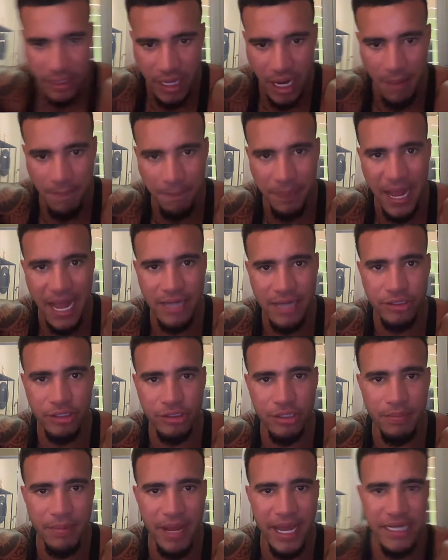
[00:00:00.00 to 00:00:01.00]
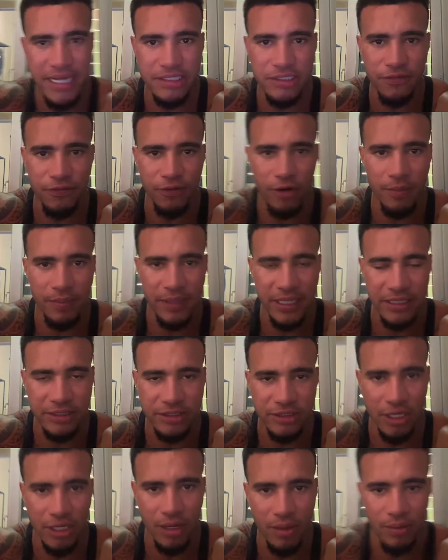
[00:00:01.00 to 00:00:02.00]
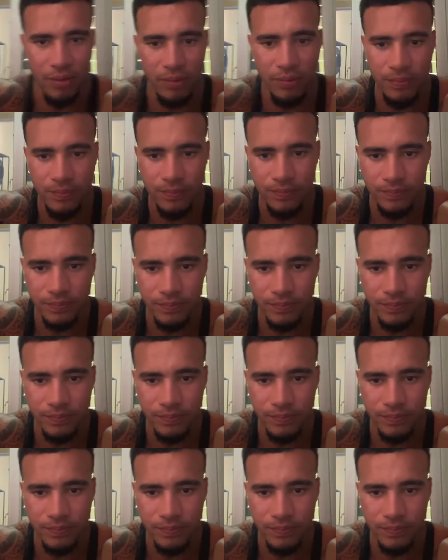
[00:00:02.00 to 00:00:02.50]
Yeah, I'm banned on the mains for a bit, so...